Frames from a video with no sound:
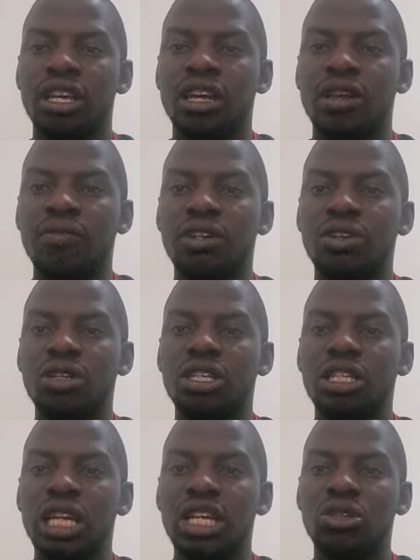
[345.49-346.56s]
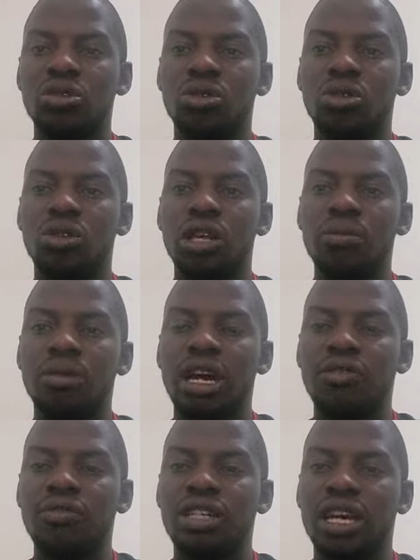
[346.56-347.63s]
If at all you decide to call them
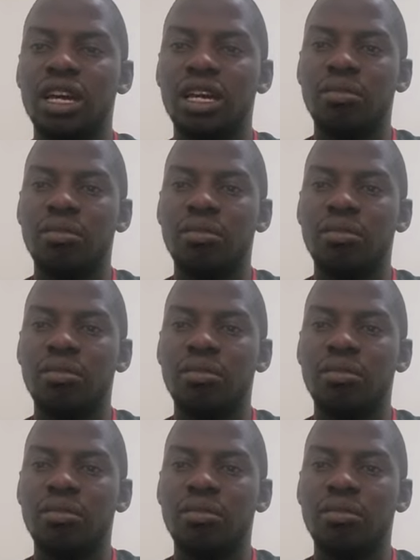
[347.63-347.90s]
after